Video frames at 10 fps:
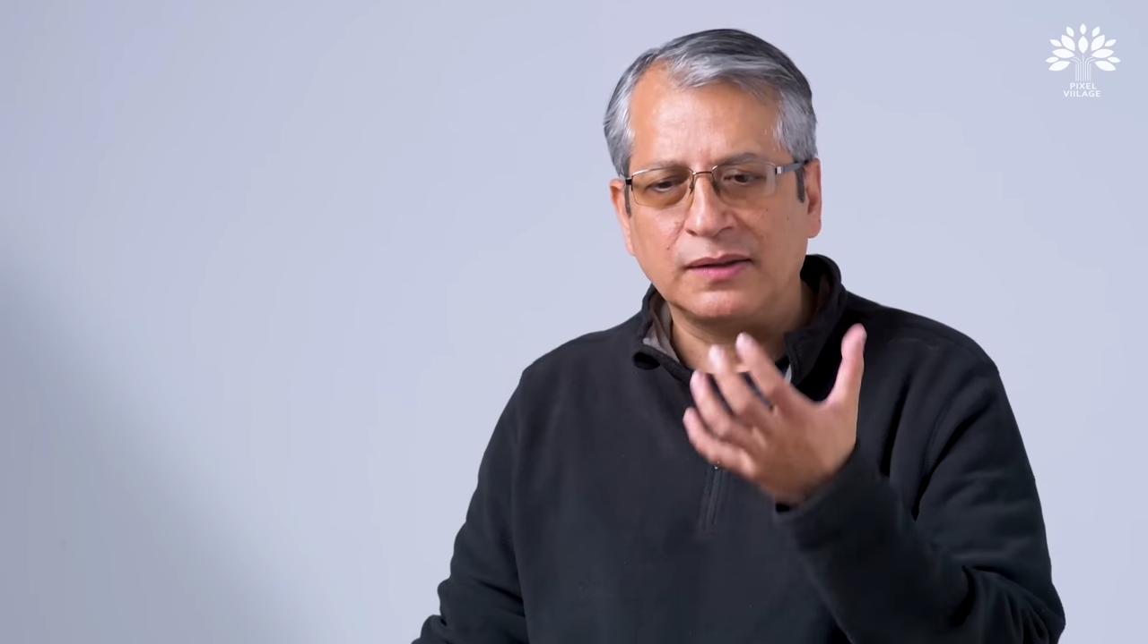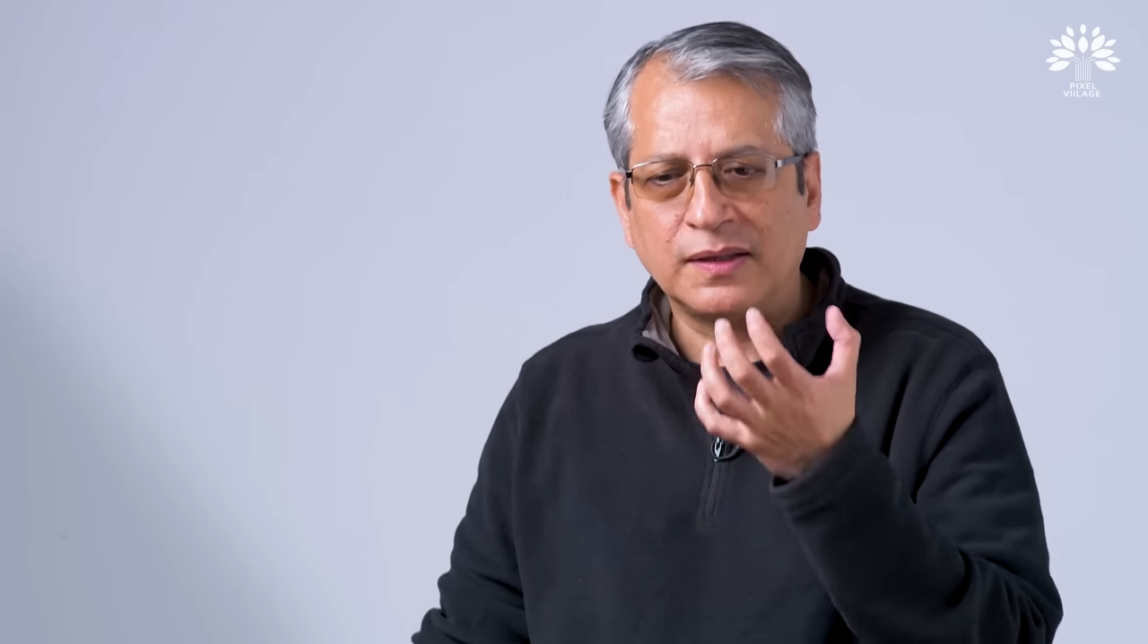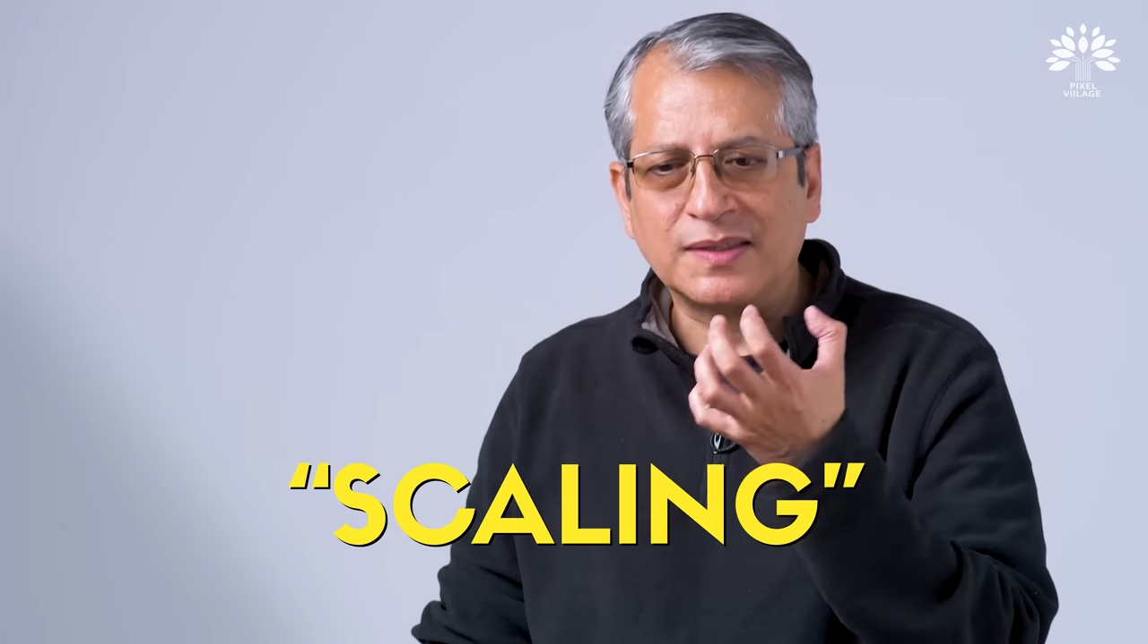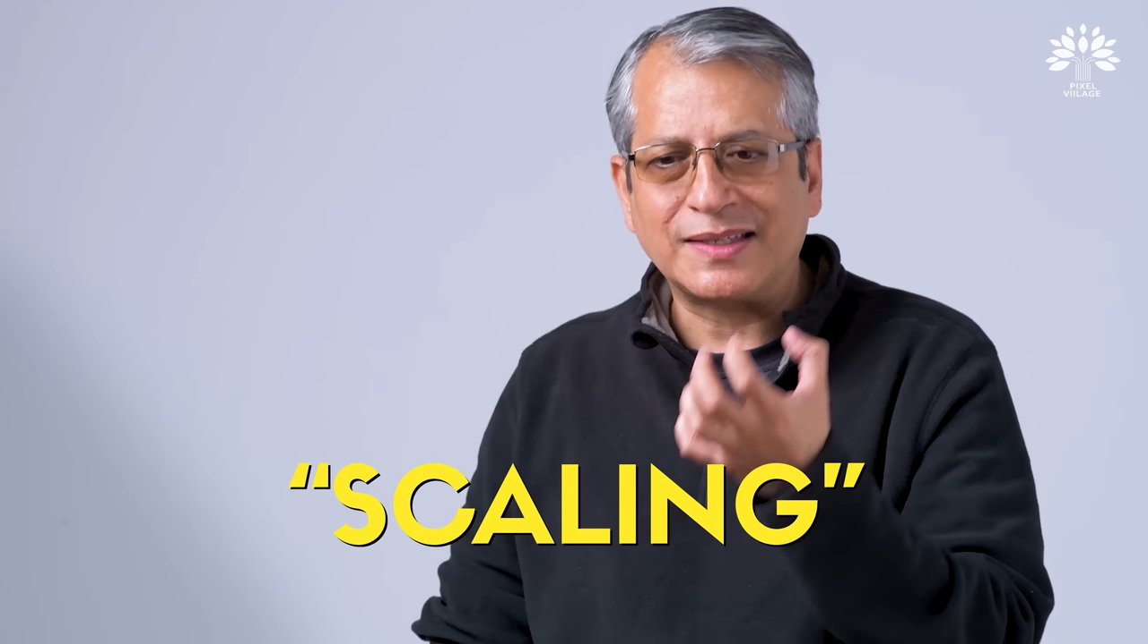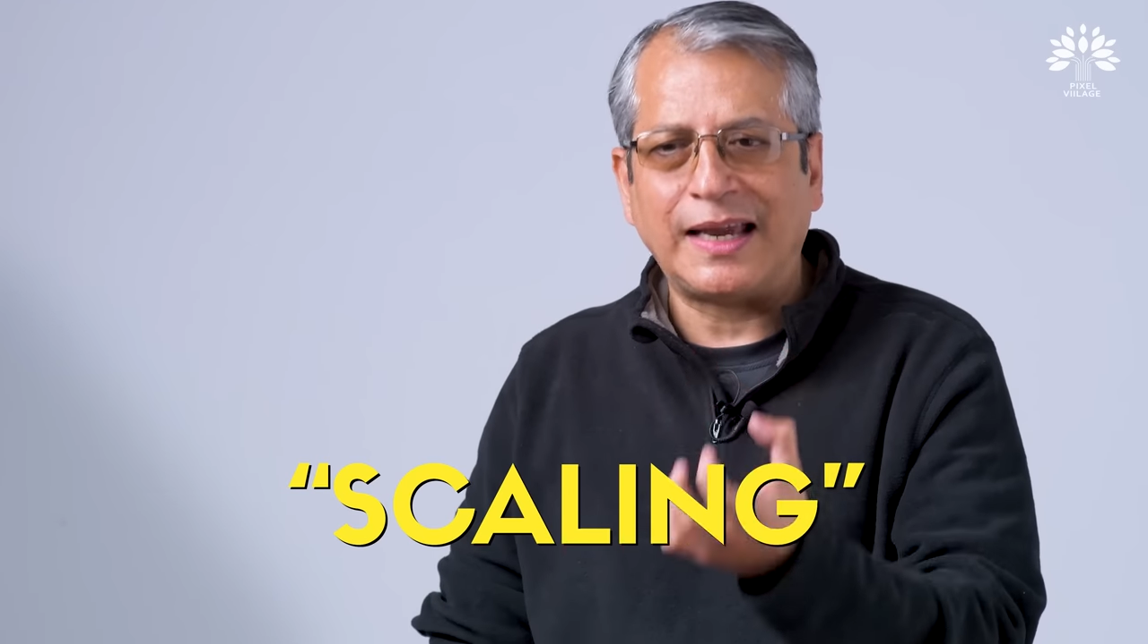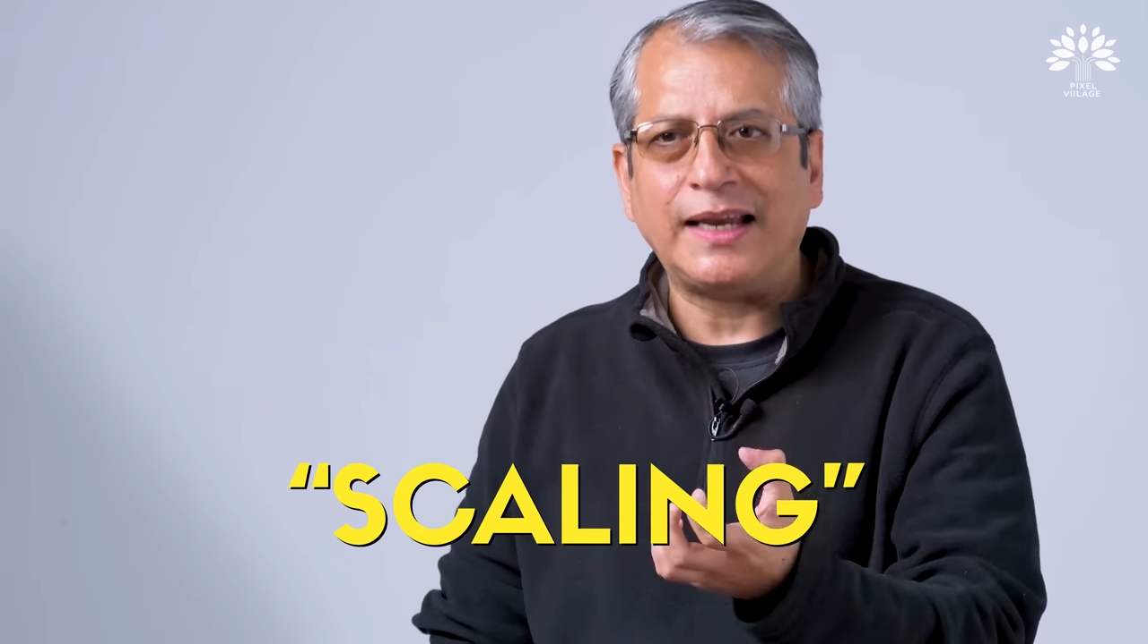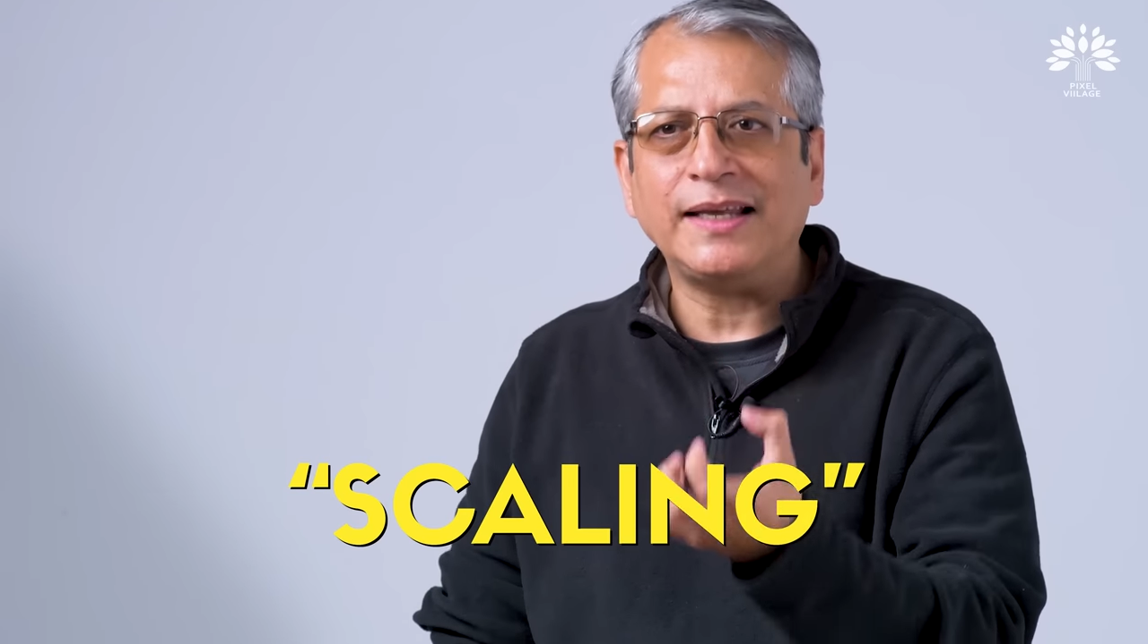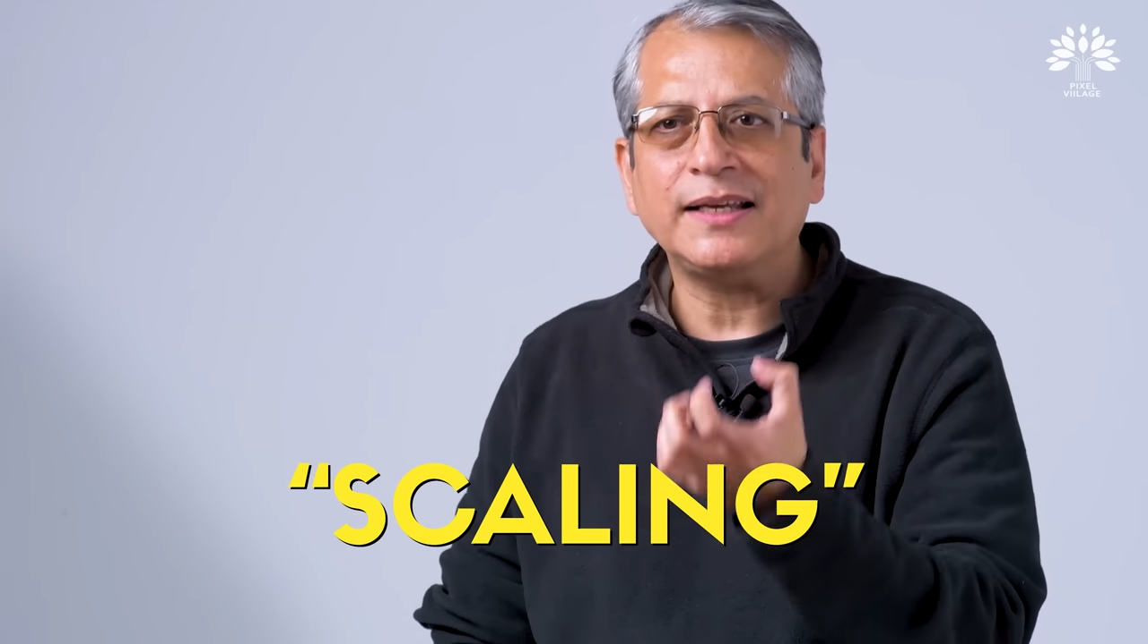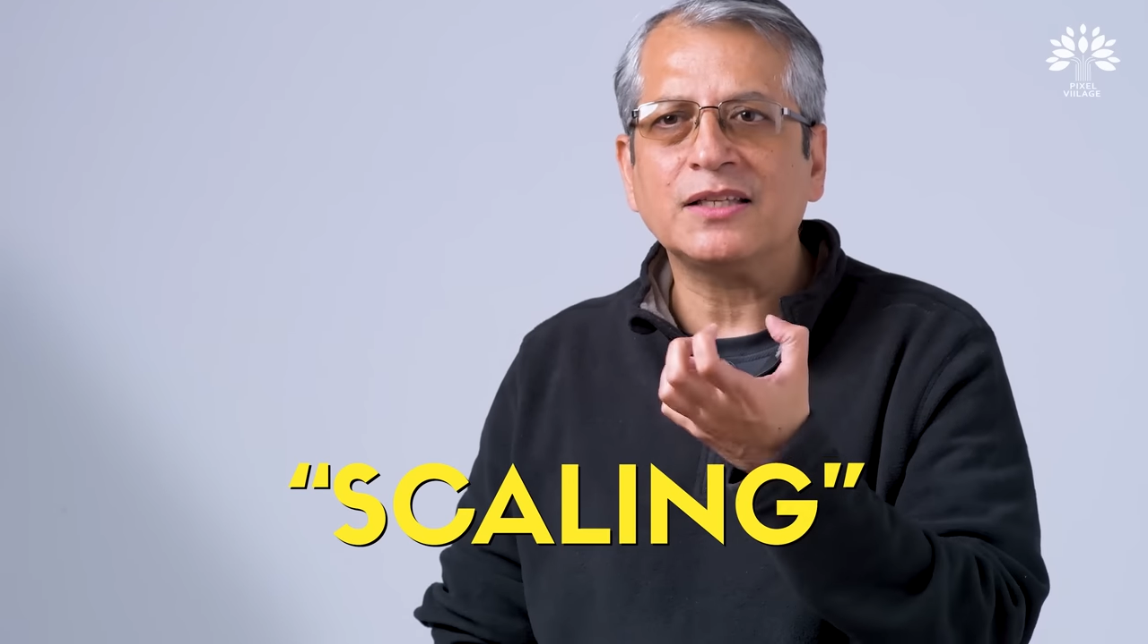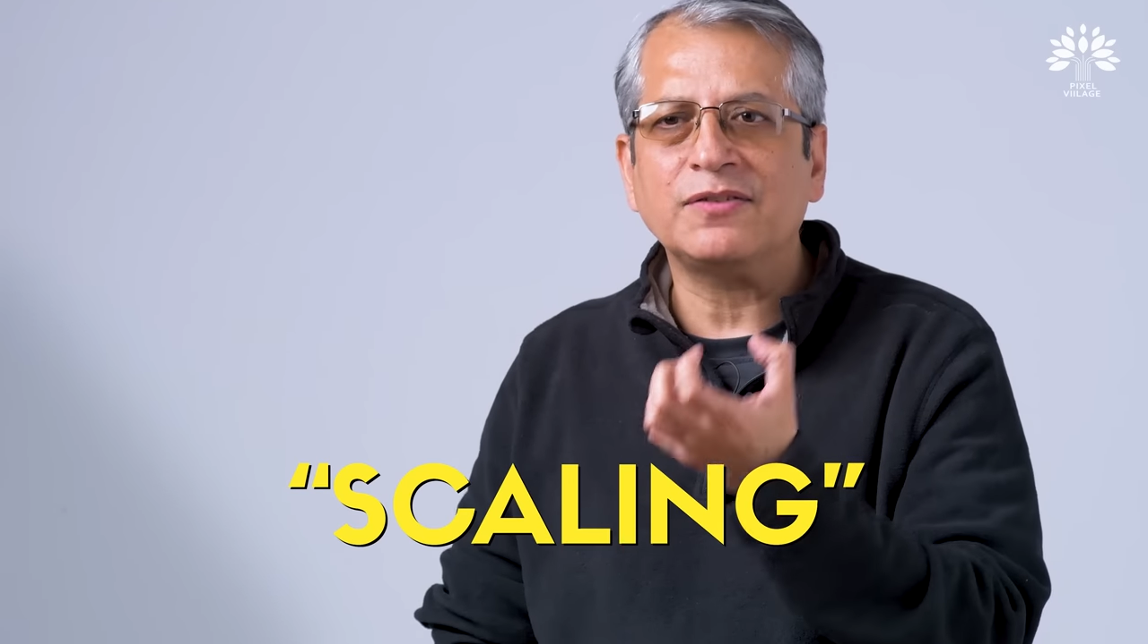the
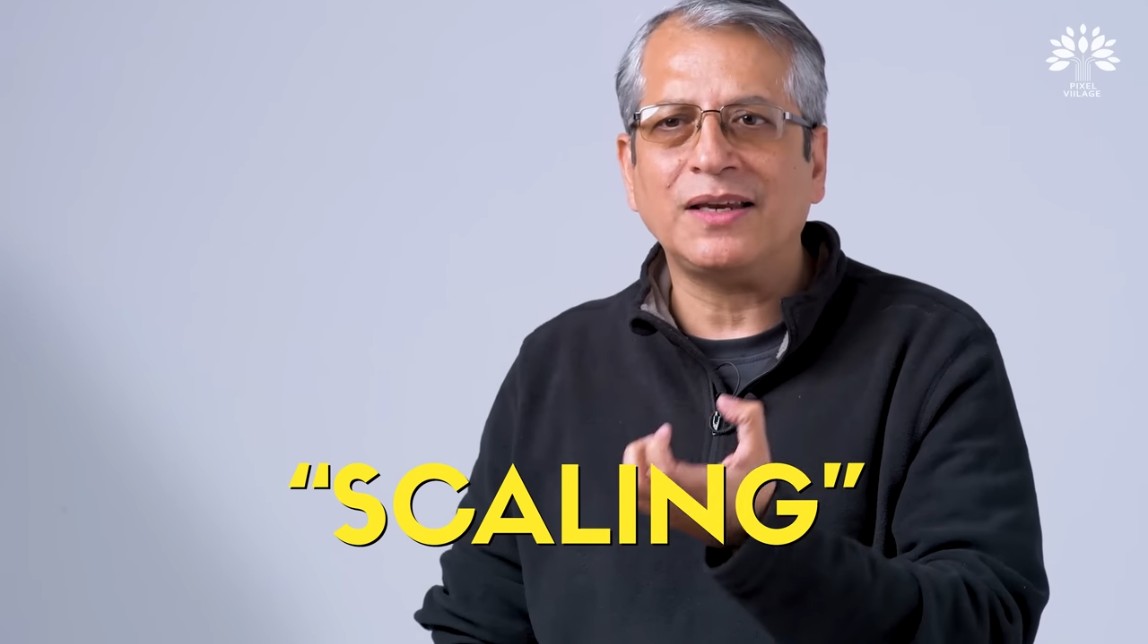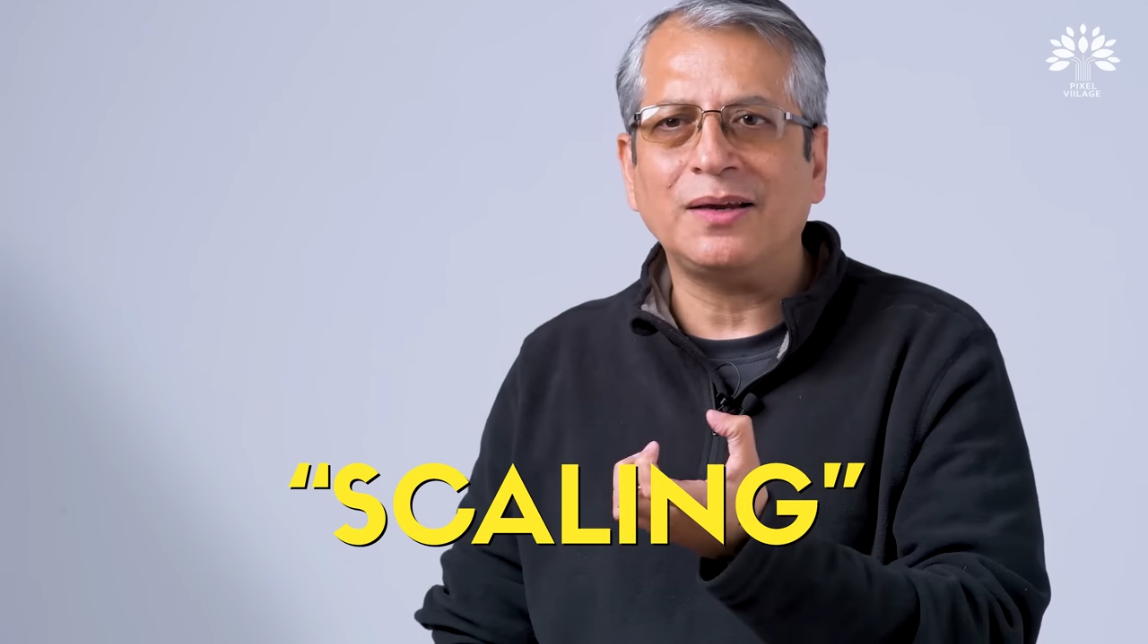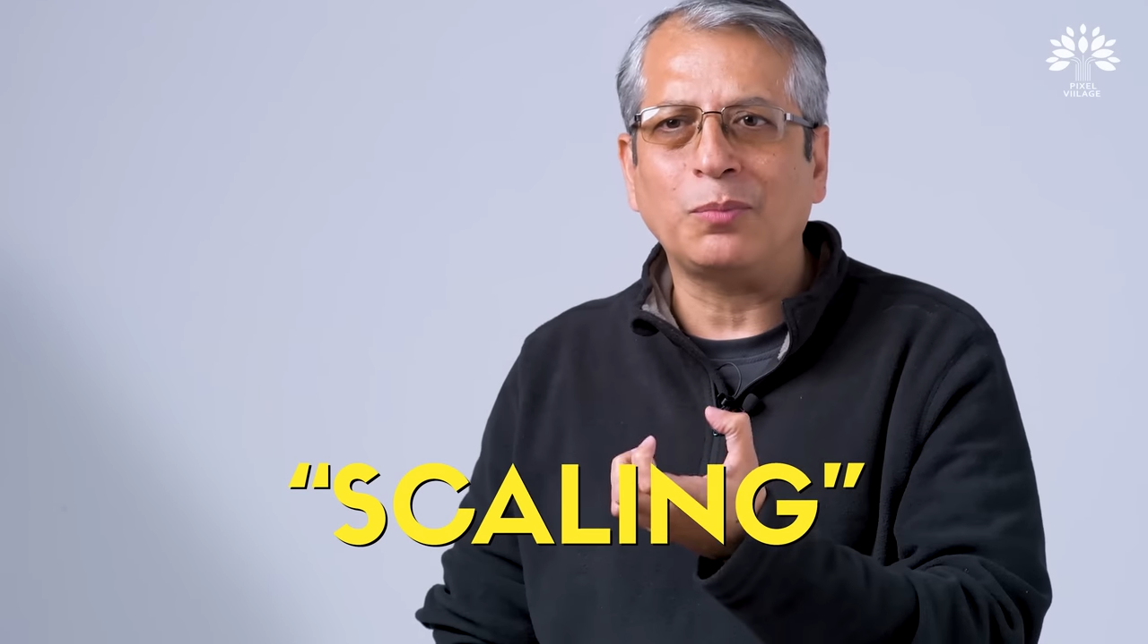scaling is very